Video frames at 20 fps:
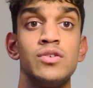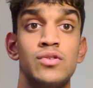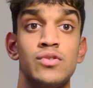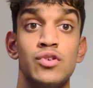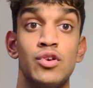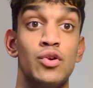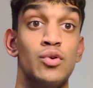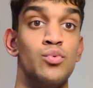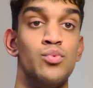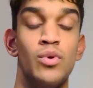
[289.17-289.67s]

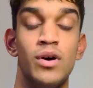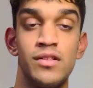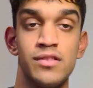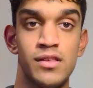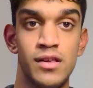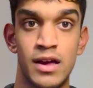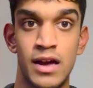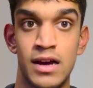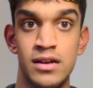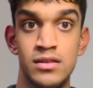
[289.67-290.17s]
You, once
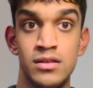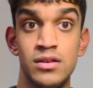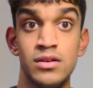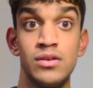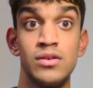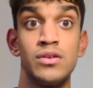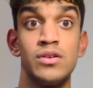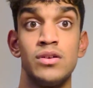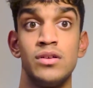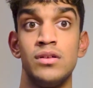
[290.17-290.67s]
again,
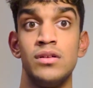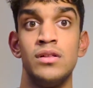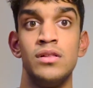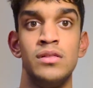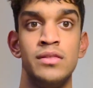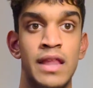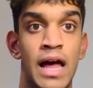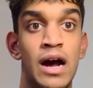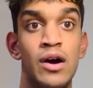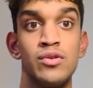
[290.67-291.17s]

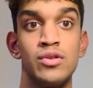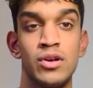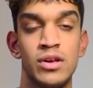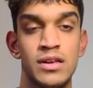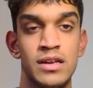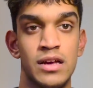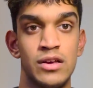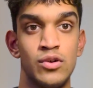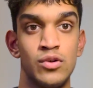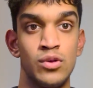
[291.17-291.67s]
now looking
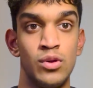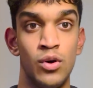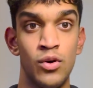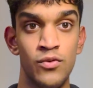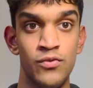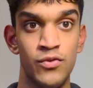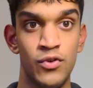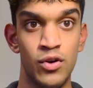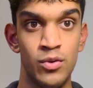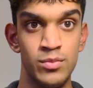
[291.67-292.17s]
at your long
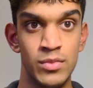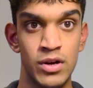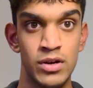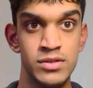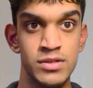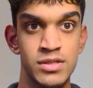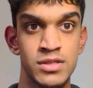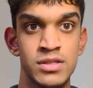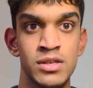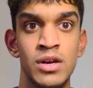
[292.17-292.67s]
form
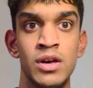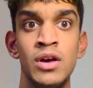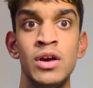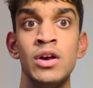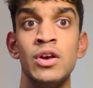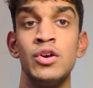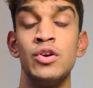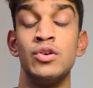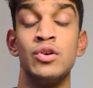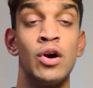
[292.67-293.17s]
notes,
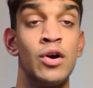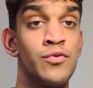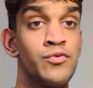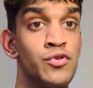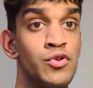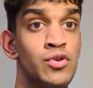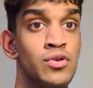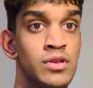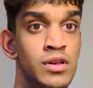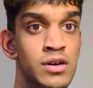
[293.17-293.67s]
you go through
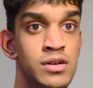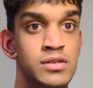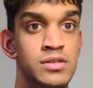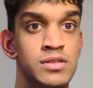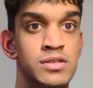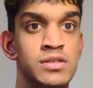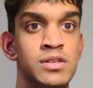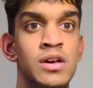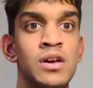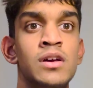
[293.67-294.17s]
your
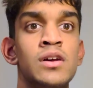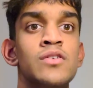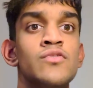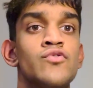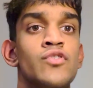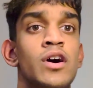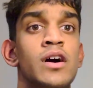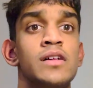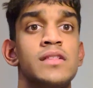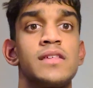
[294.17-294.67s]
notes,
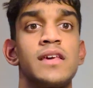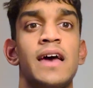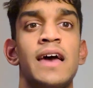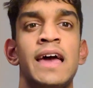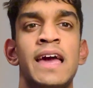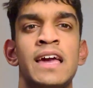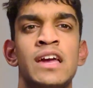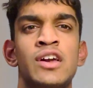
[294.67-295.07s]
write a